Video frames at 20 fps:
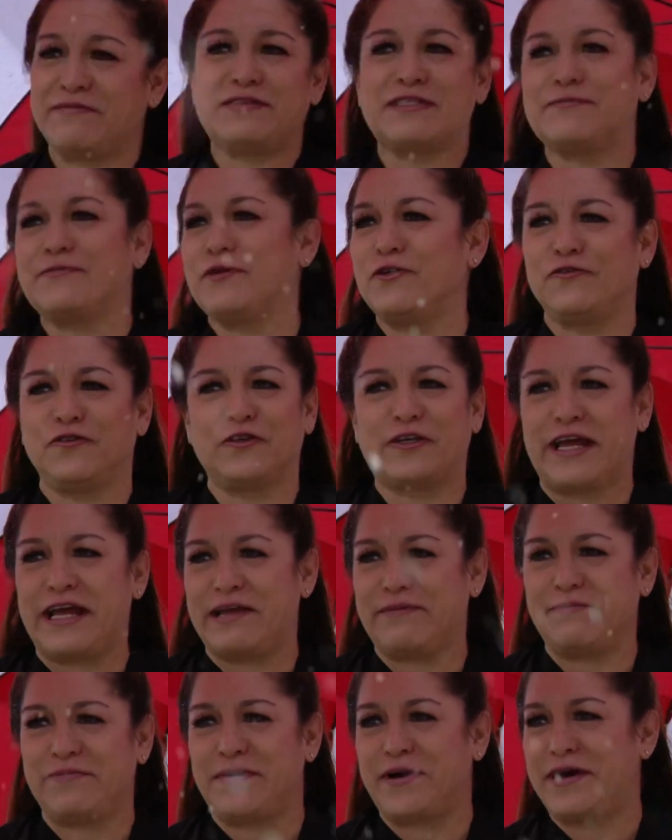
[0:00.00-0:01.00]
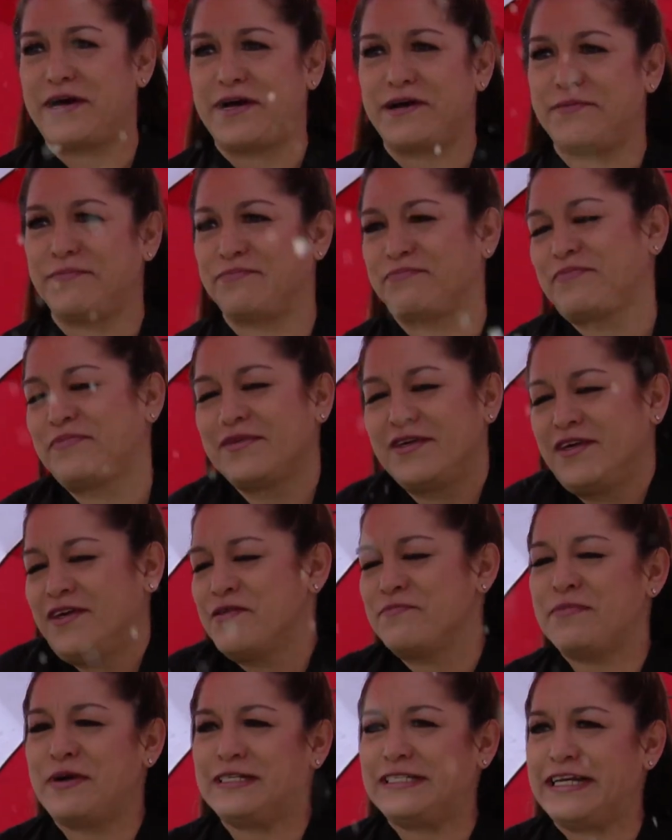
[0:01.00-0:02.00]
was a beautiful game um,
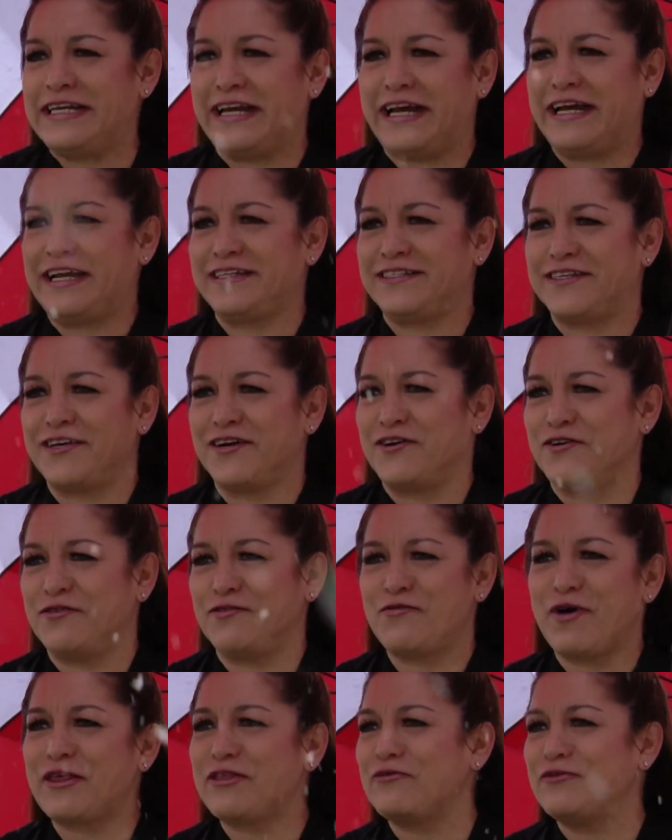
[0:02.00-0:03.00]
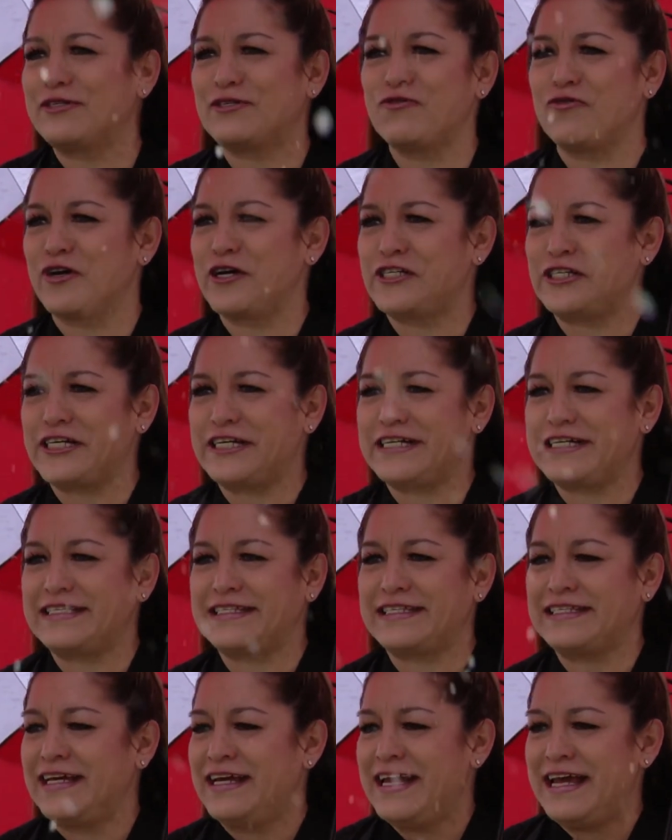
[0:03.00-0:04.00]
Monday night, so weather was gorgeous,
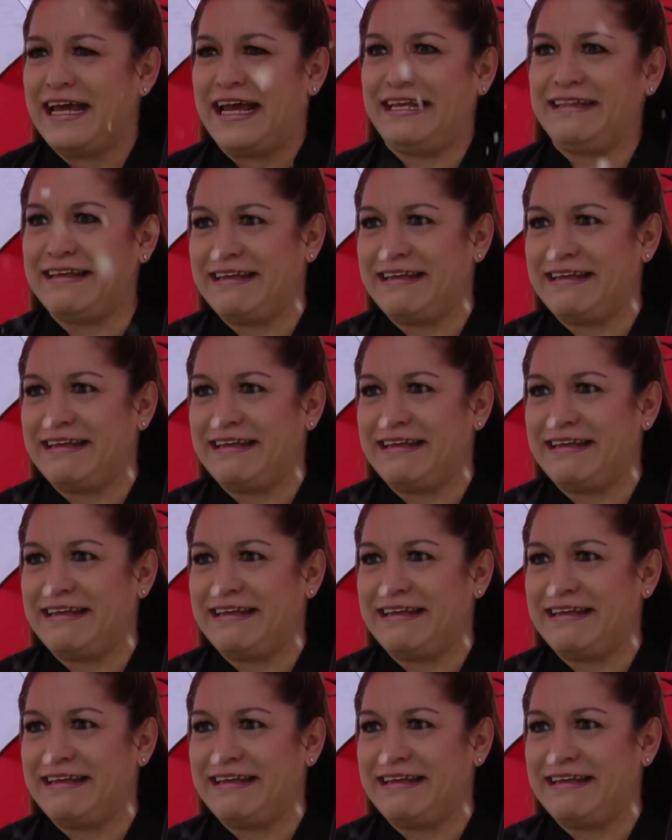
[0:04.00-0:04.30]
and